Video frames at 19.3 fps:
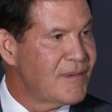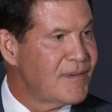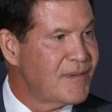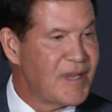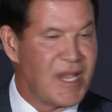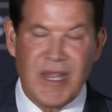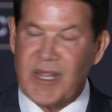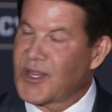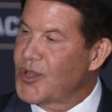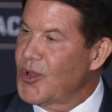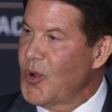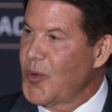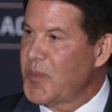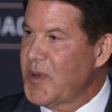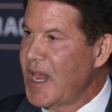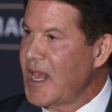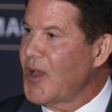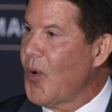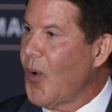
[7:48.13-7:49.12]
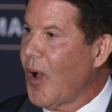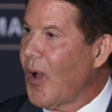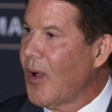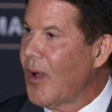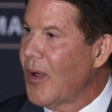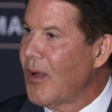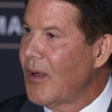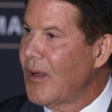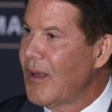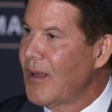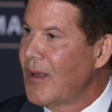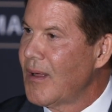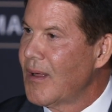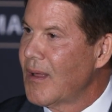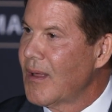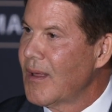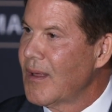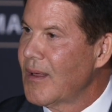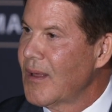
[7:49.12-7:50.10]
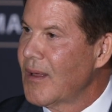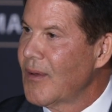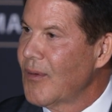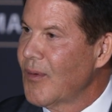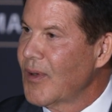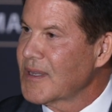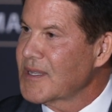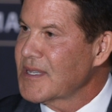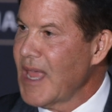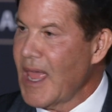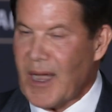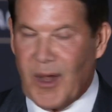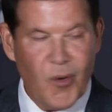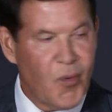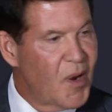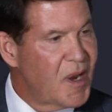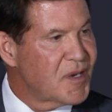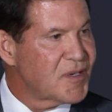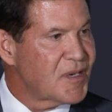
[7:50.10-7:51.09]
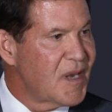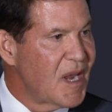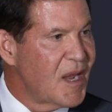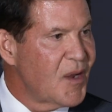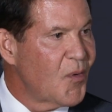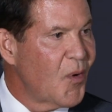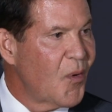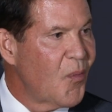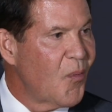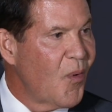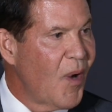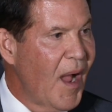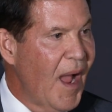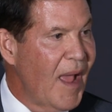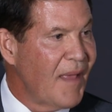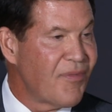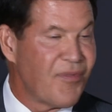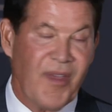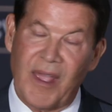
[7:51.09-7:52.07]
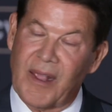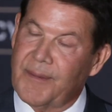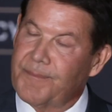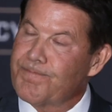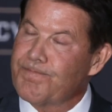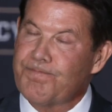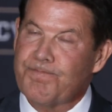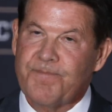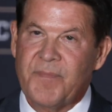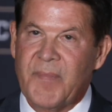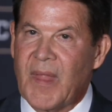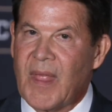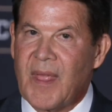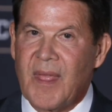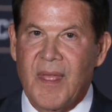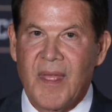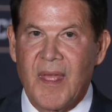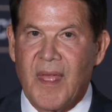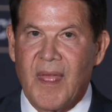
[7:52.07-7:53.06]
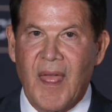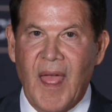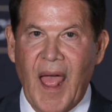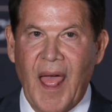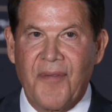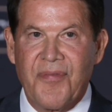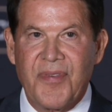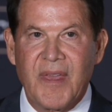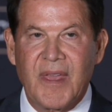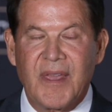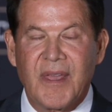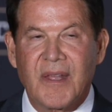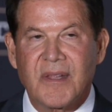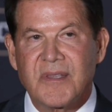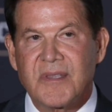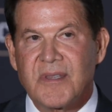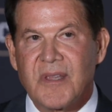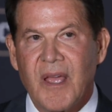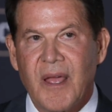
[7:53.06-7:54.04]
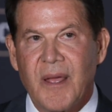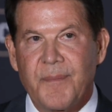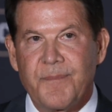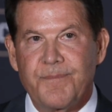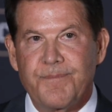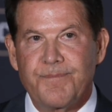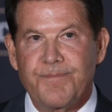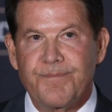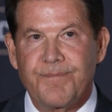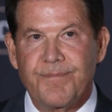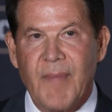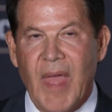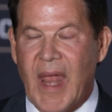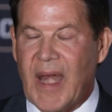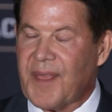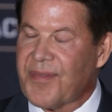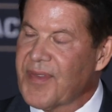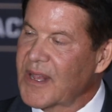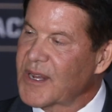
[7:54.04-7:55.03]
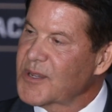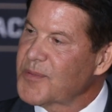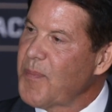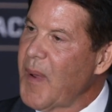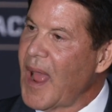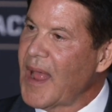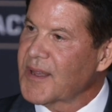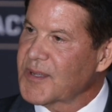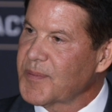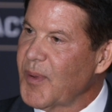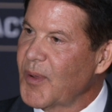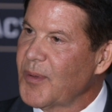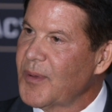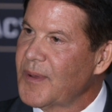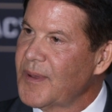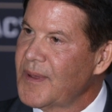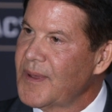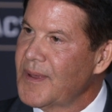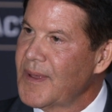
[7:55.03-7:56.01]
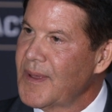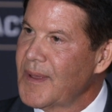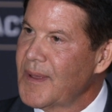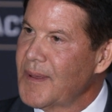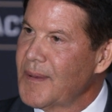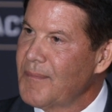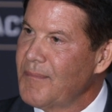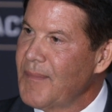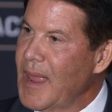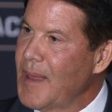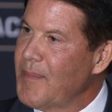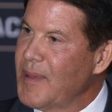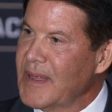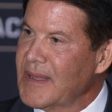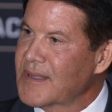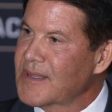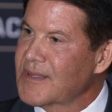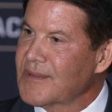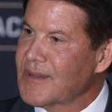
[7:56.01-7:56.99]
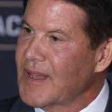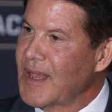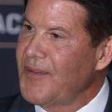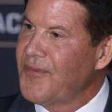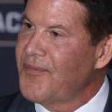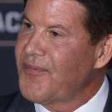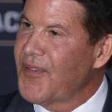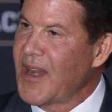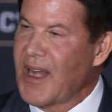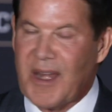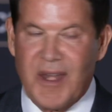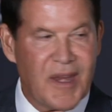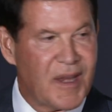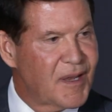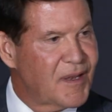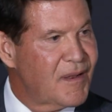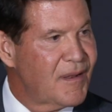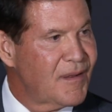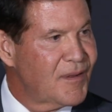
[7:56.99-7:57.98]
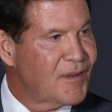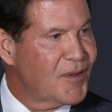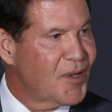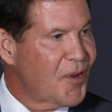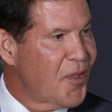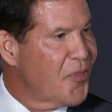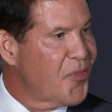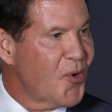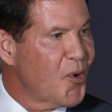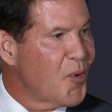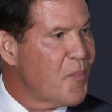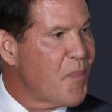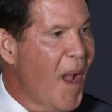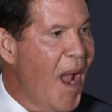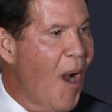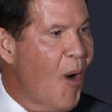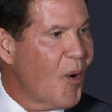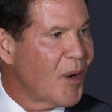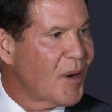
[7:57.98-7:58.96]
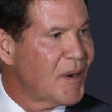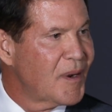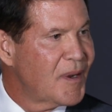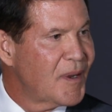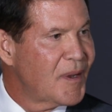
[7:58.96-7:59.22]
T cubed equal? What's that equation equal? Well, I think it's anything is possible. Maybe it's infinity to the third power.